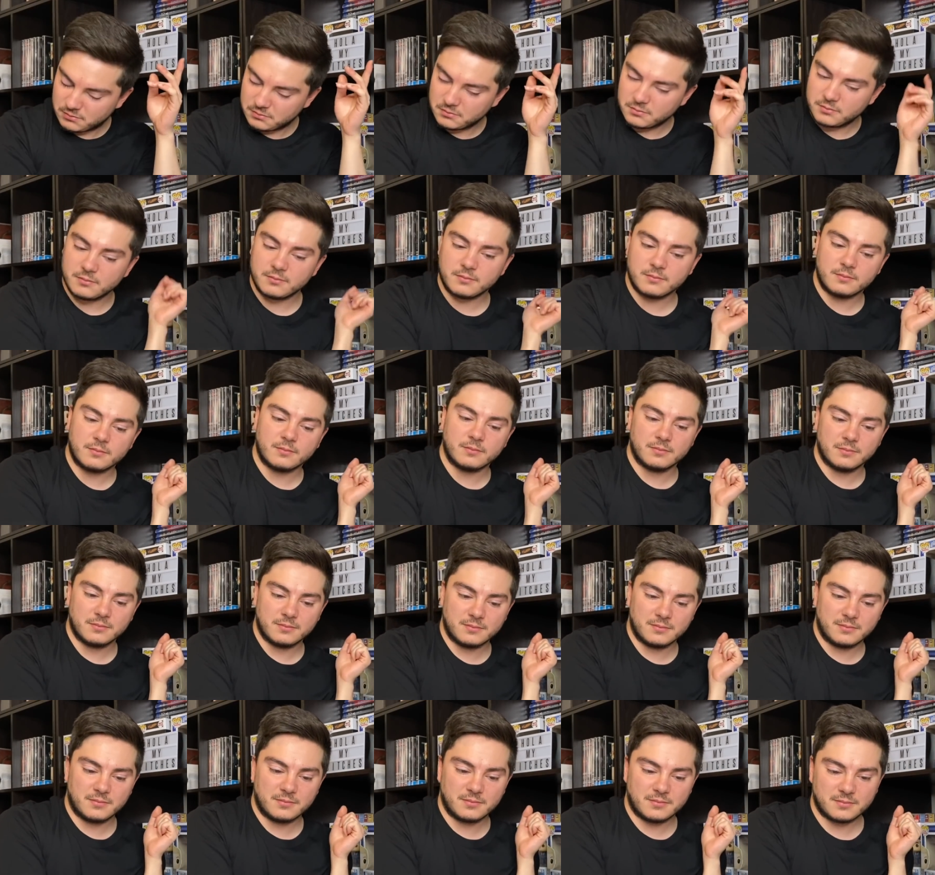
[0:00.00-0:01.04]

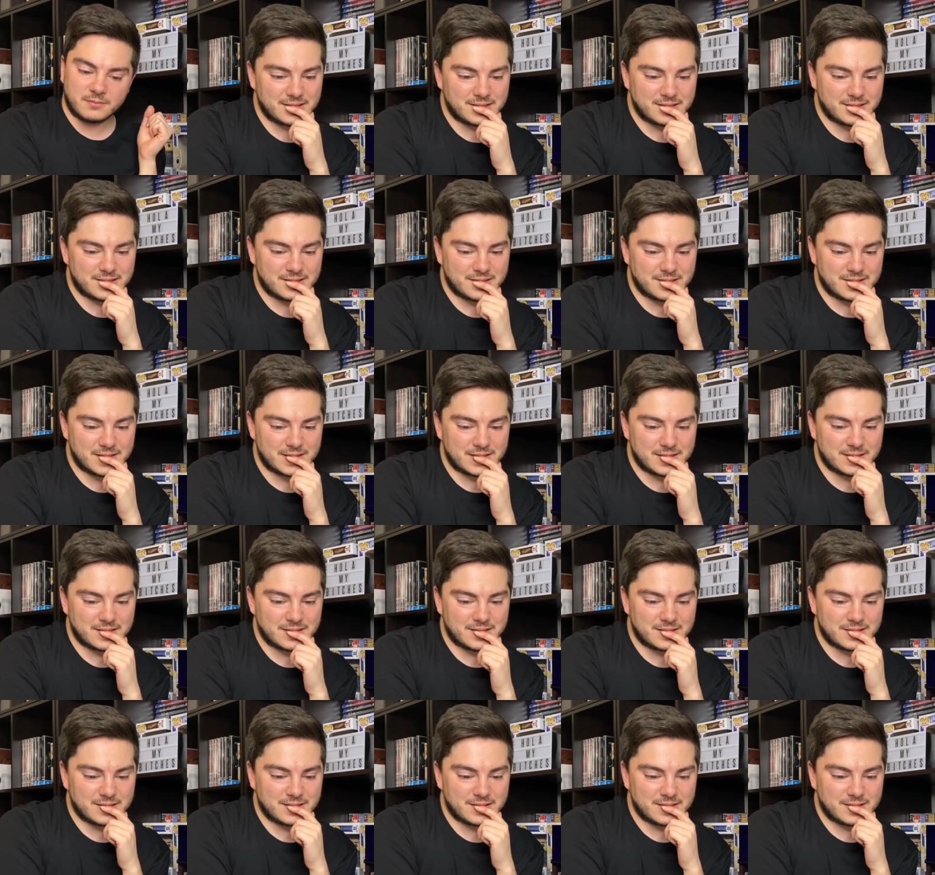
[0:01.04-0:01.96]
Nobody speaks.